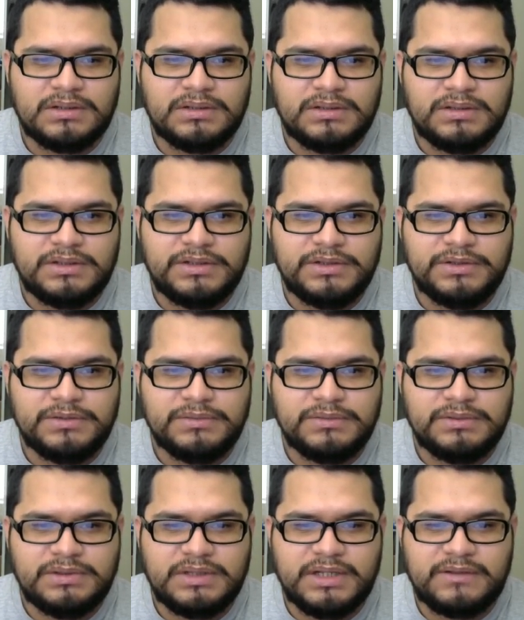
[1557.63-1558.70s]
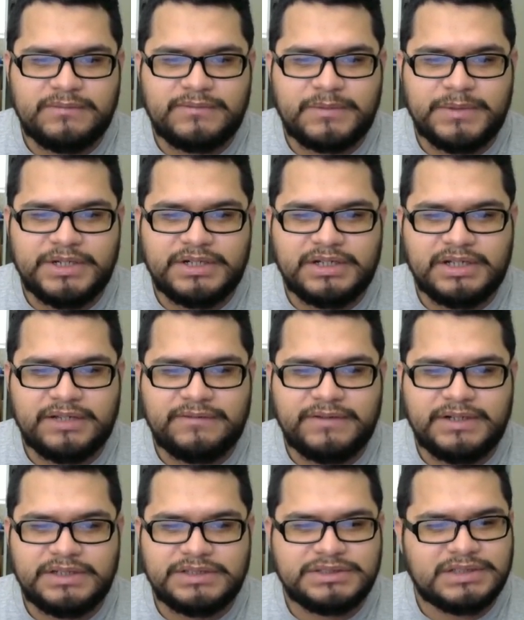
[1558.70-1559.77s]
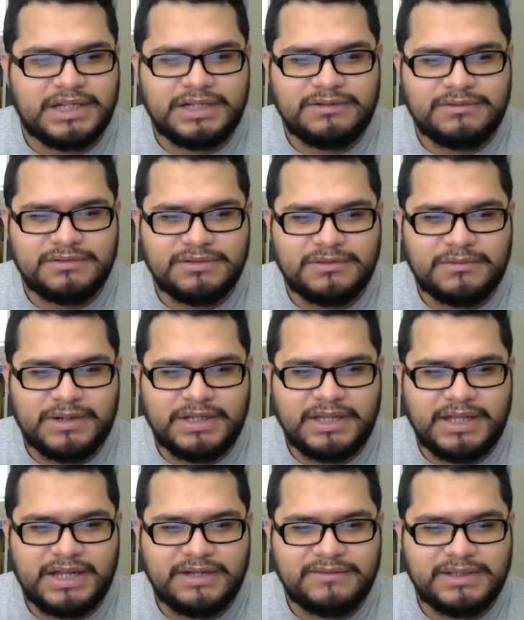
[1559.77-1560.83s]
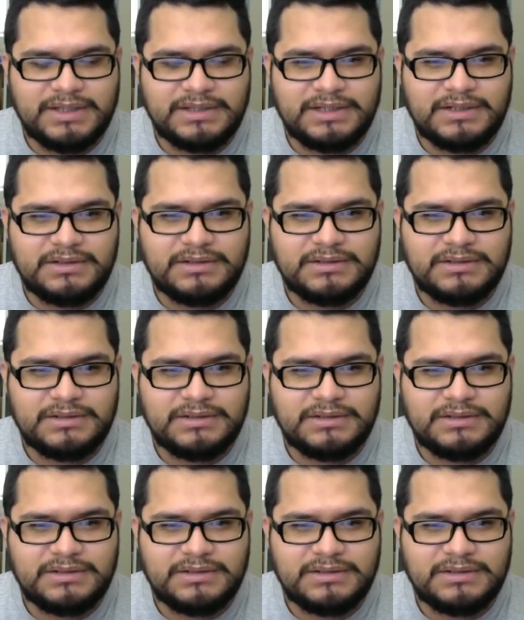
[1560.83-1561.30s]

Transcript: You then from here click finish. I don't know why they have that there.